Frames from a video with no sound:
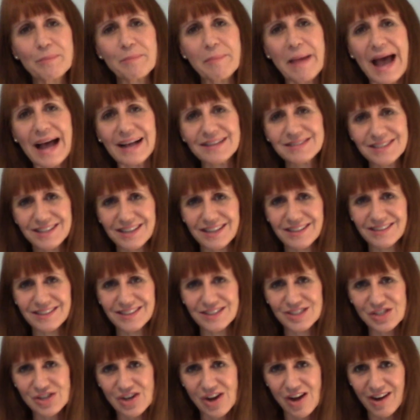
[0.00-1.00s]

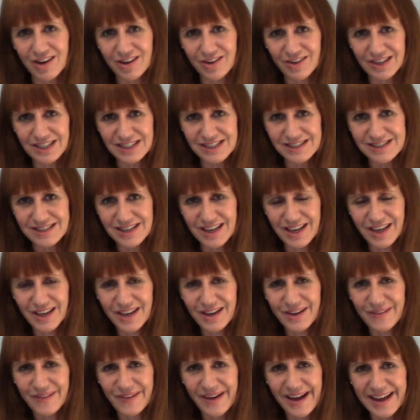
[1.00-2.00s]
masculine chakras,
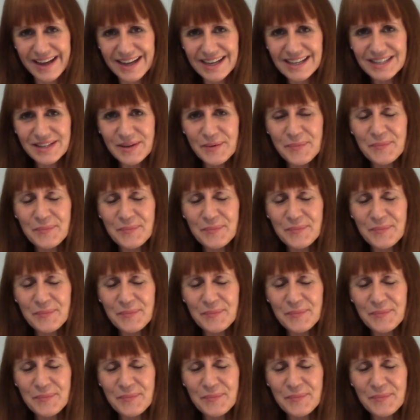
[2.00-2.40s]
right?